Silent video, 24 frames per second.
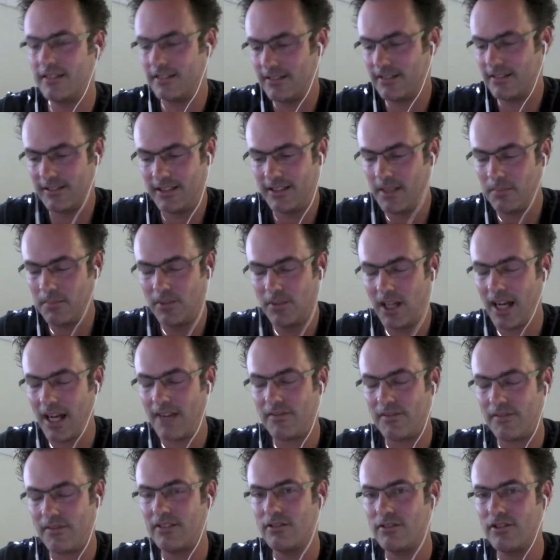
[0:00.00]
deep dive
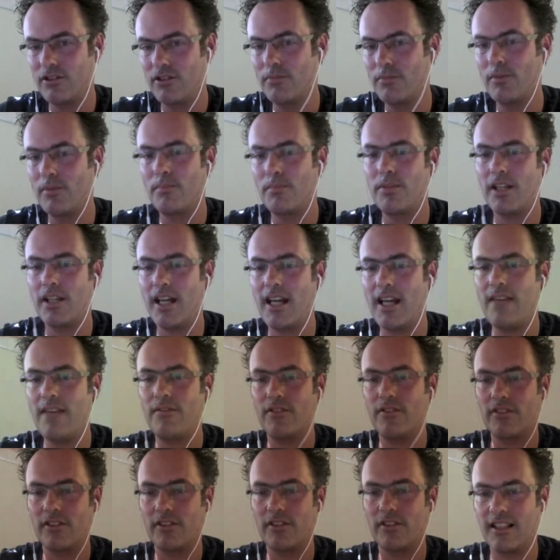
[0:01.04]
into human
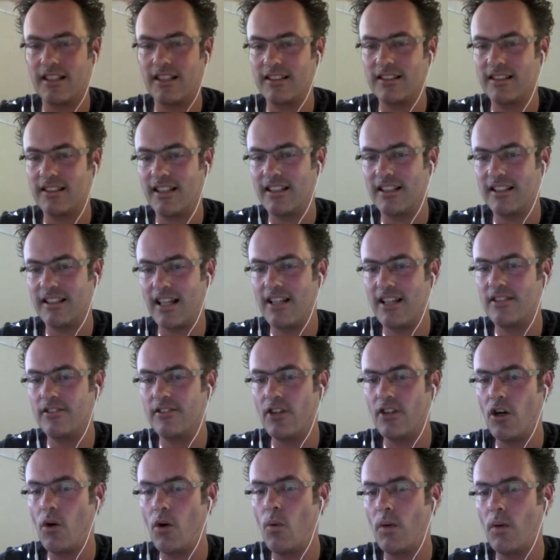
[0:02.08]
behavior and
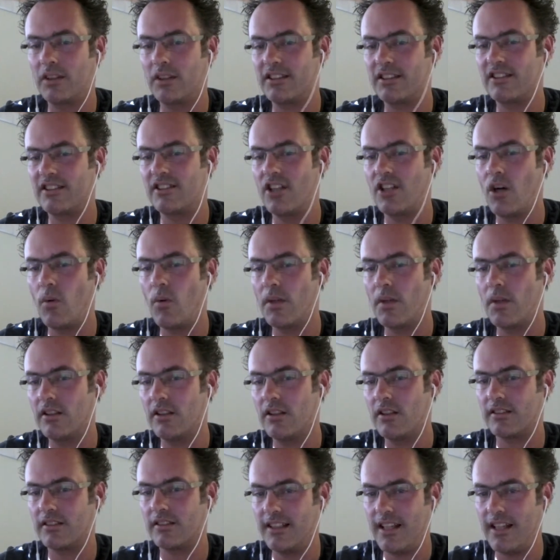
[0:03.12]
know what is going
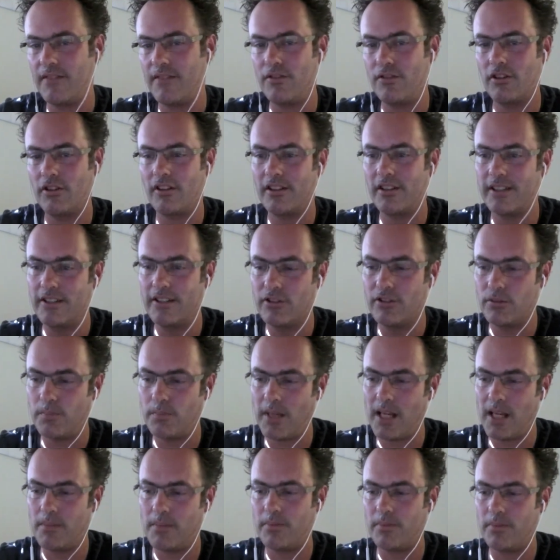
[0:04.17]
on. If you're a
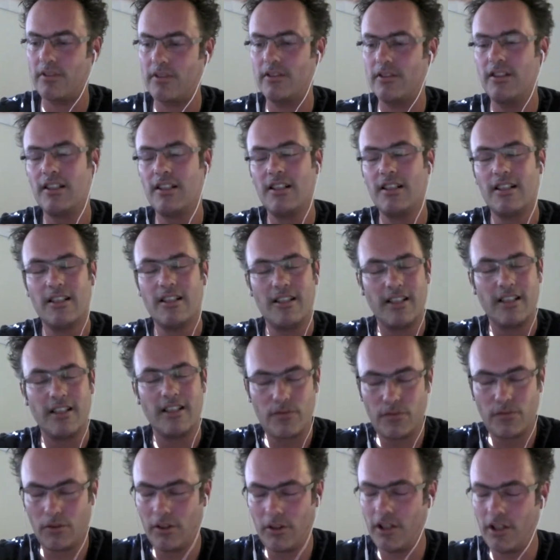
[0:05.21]
newspaper, it's
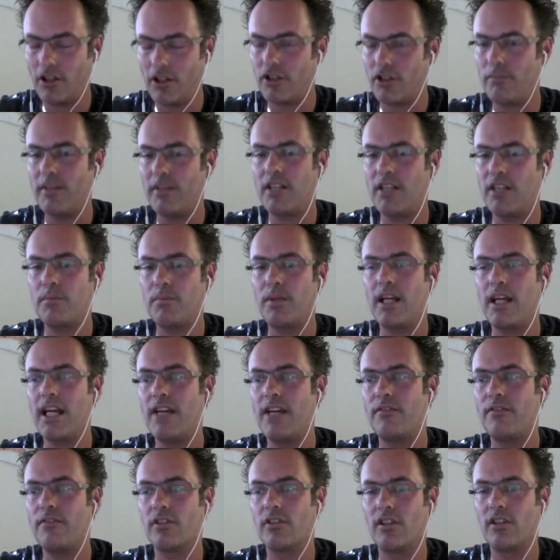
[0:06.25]
fully automated
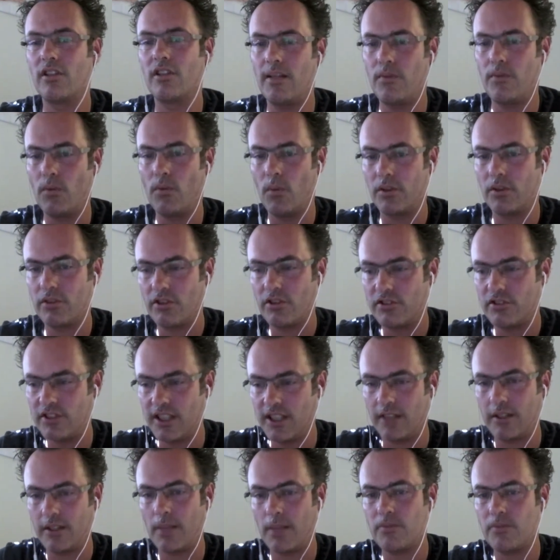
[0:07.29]
behavior. If you want to sell
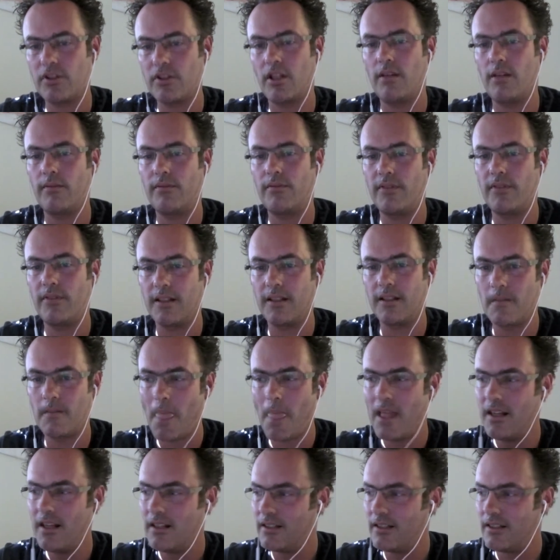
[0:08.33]
them something,
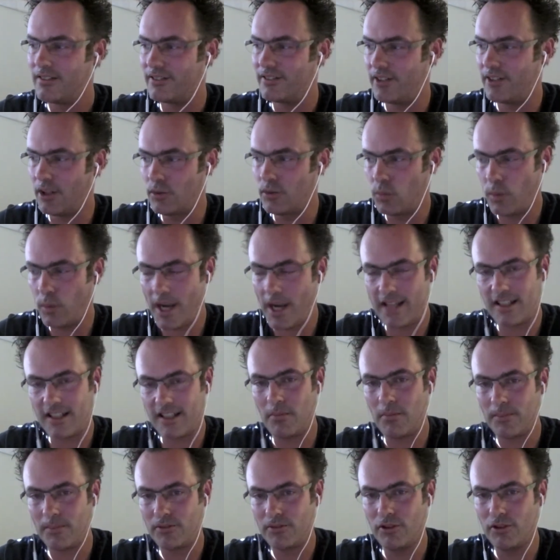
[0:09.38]
don't wake them
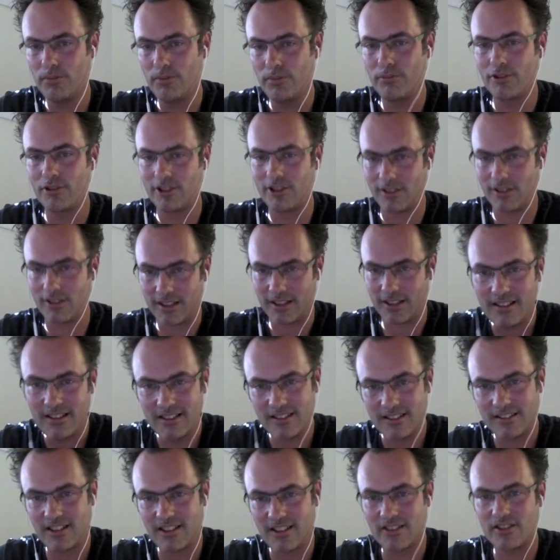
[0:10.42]
up too brutally.
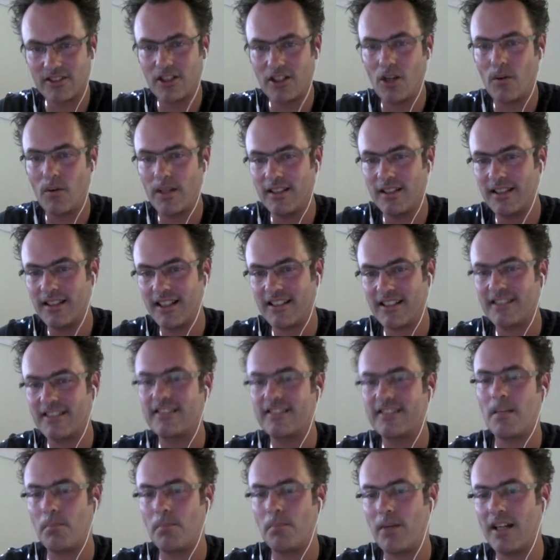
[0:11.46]
Just go in there
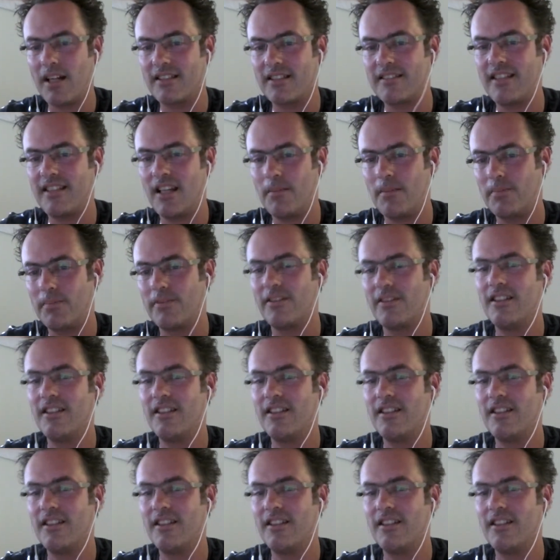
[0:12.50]
step by step.